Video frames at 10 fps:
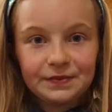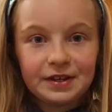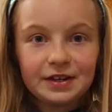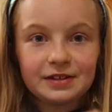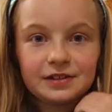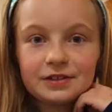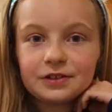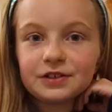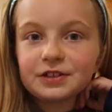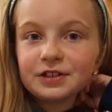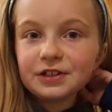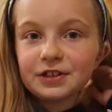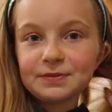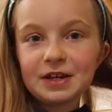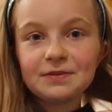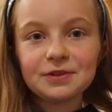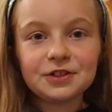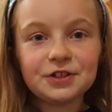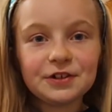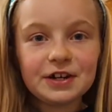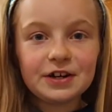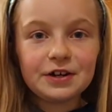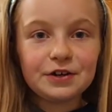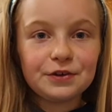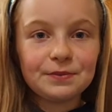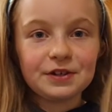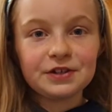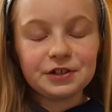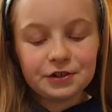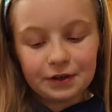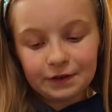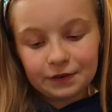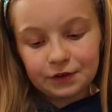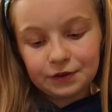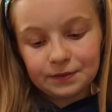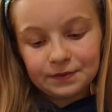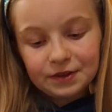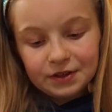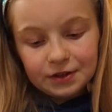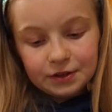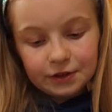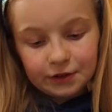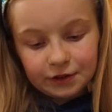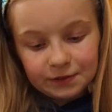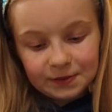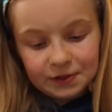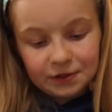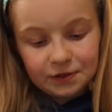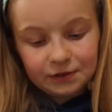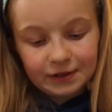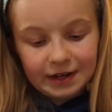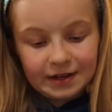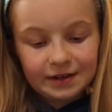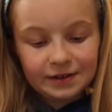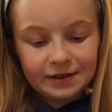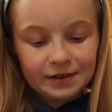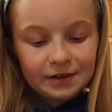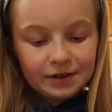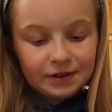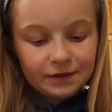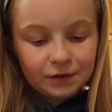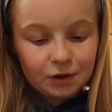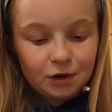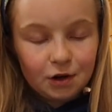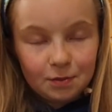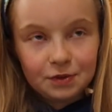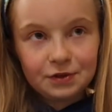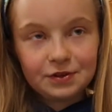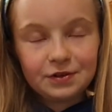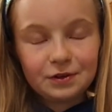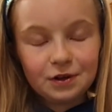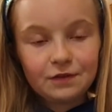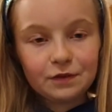it's good to be able to do it at home because you don't have to come to the hospital like for a lot of